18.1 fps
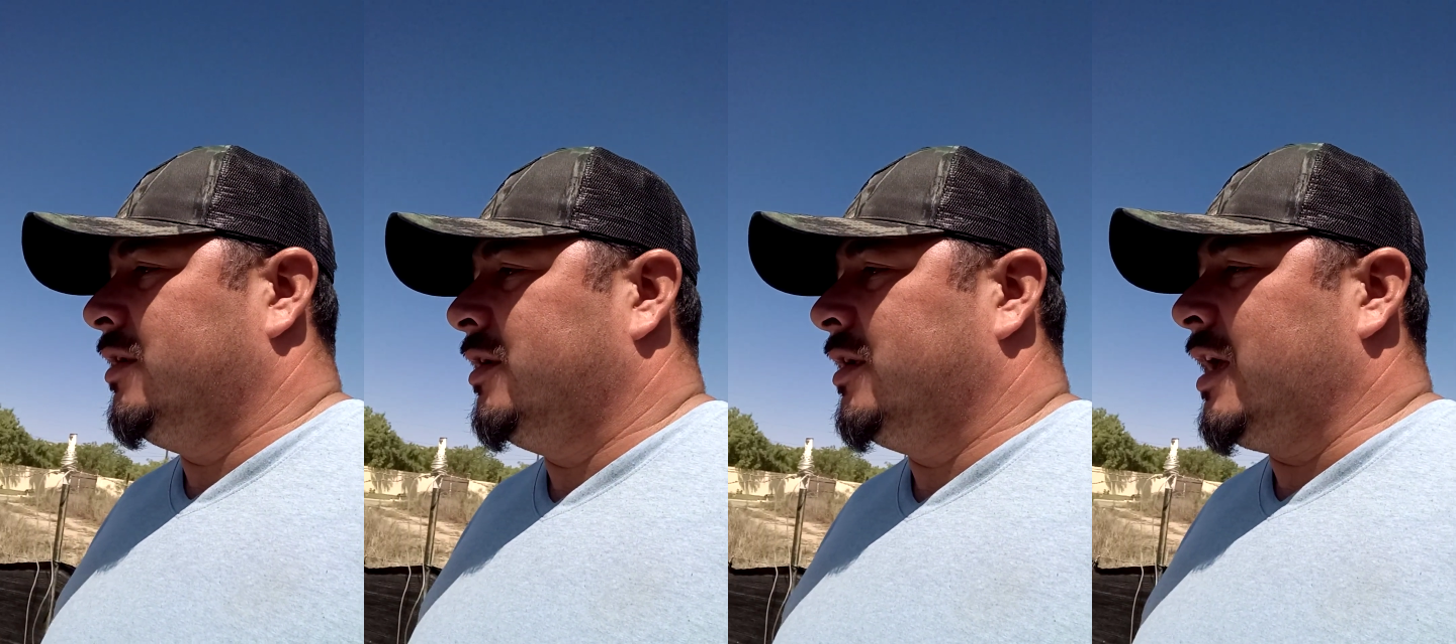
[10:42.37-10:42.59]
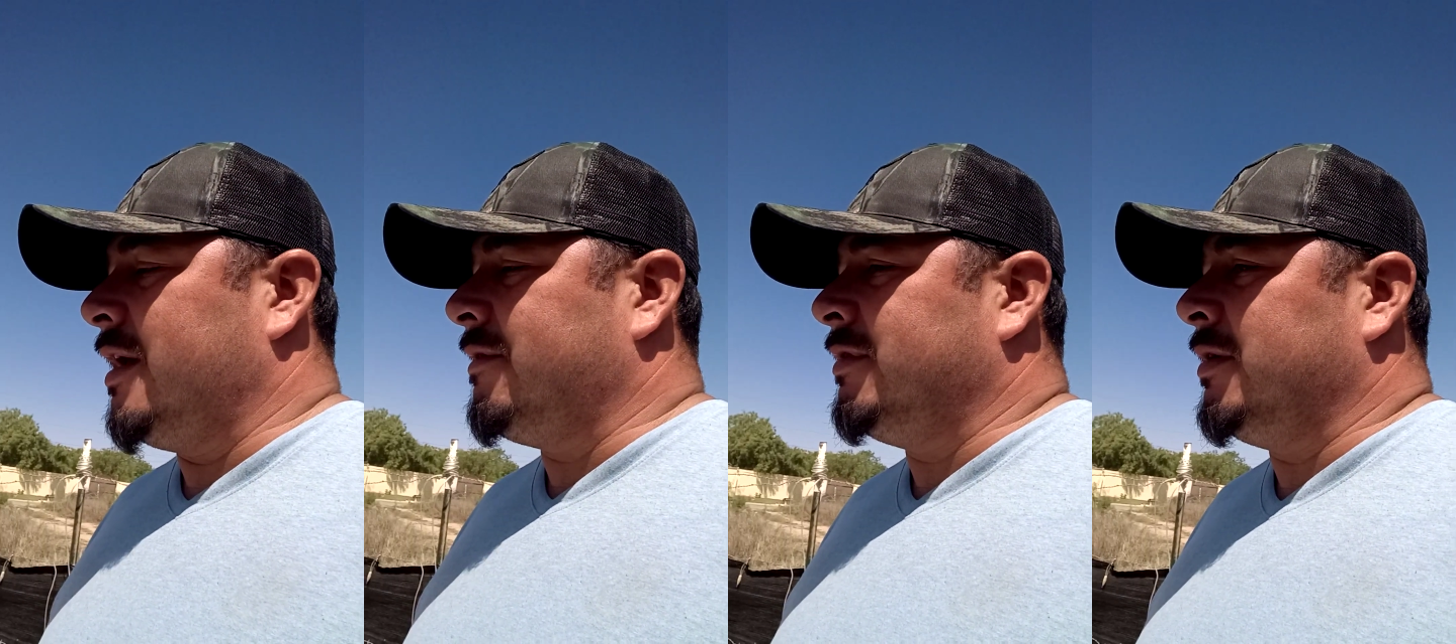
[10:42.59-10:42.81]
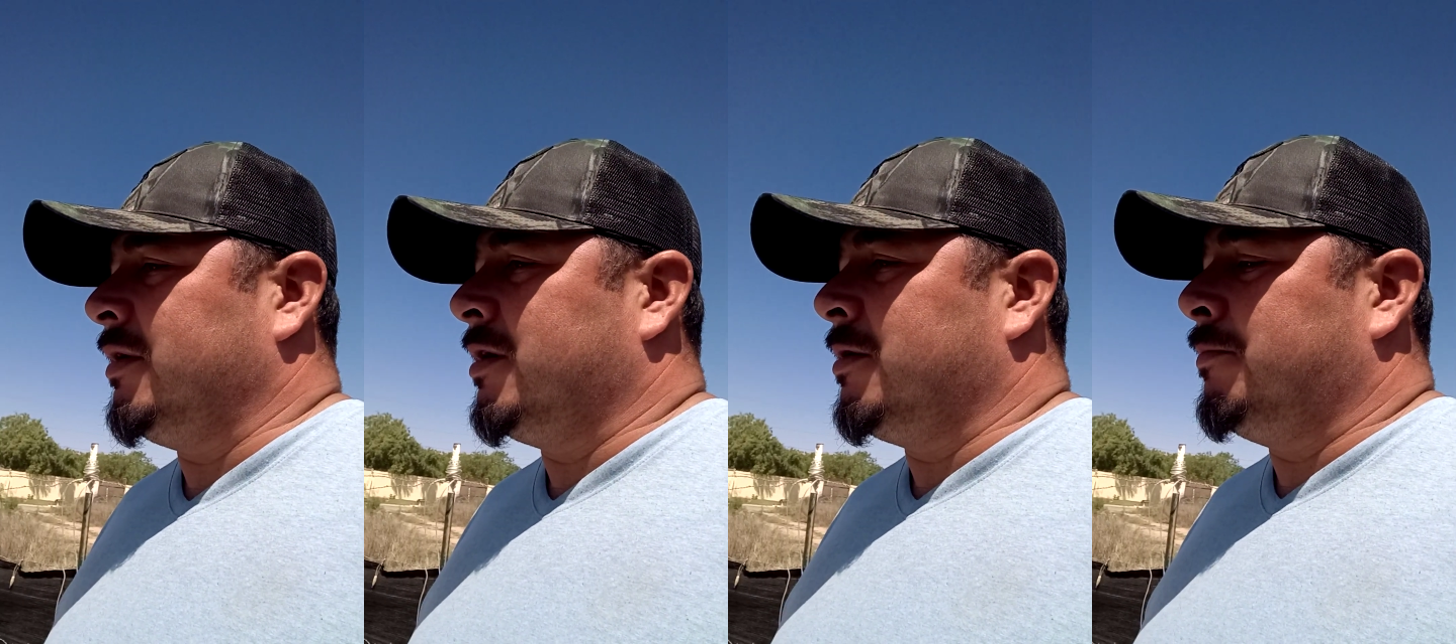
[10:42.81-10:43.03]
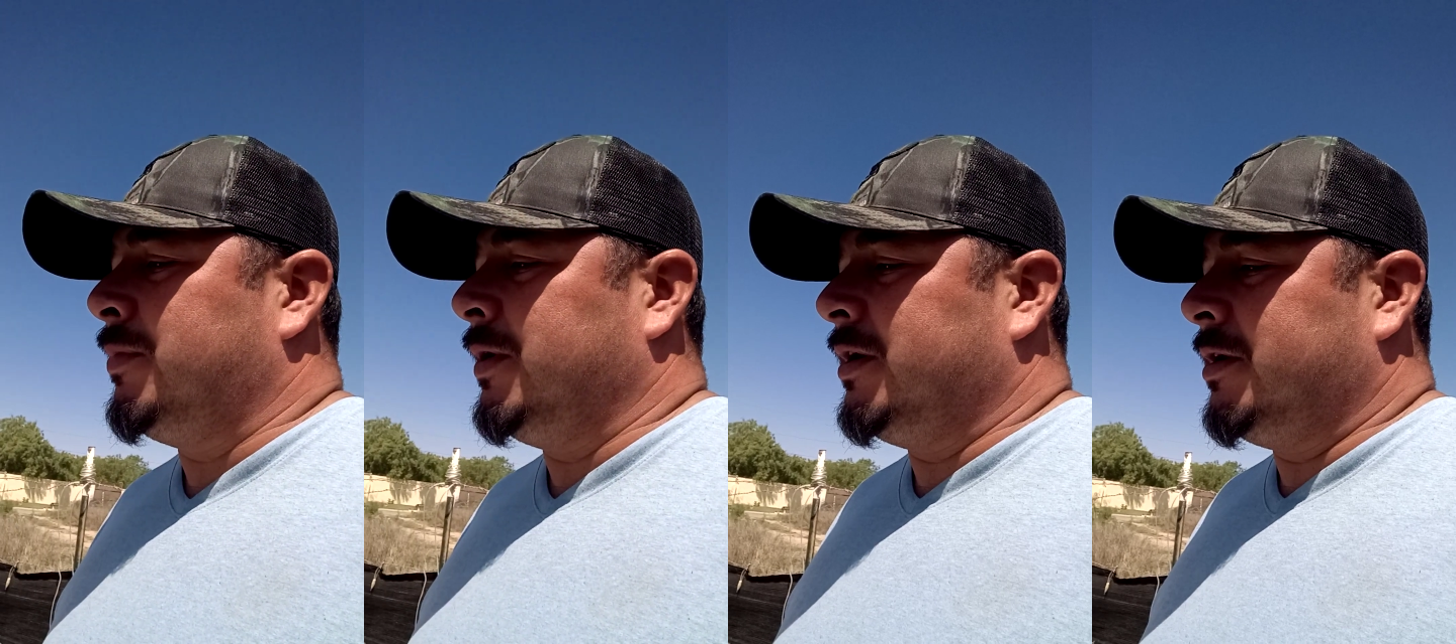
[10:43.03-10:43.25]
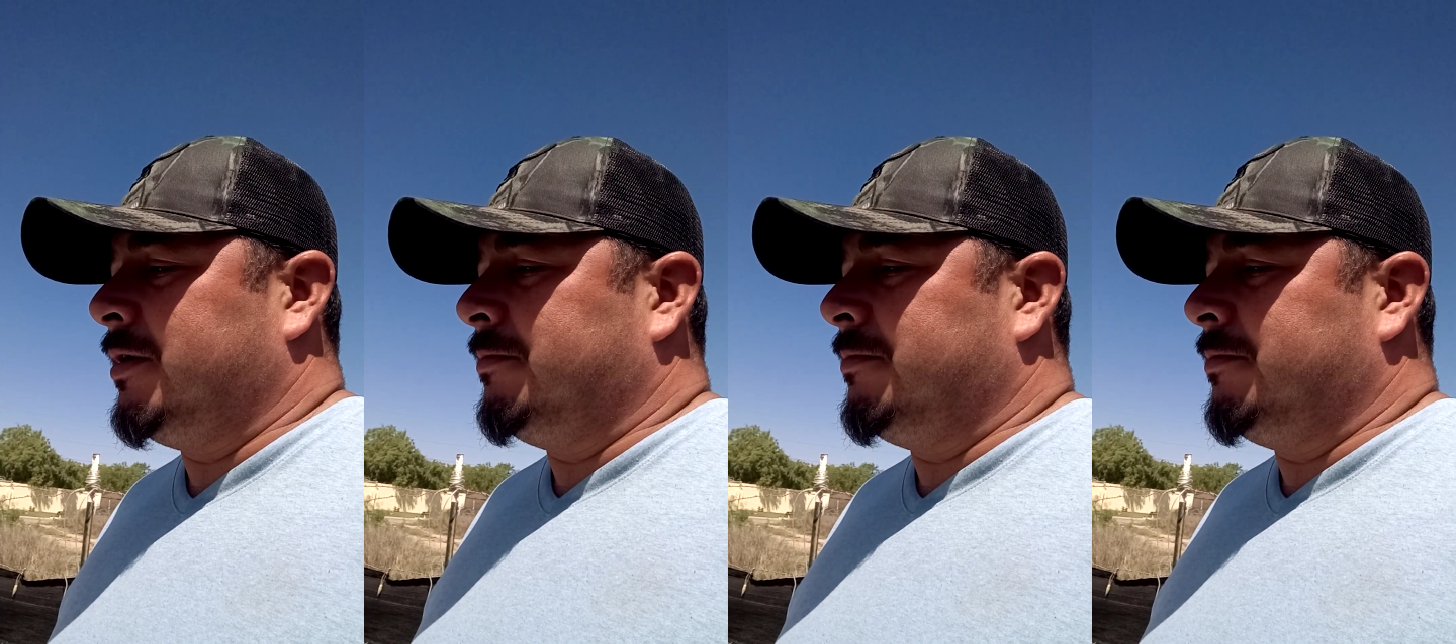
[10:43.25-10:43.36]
have them come pick it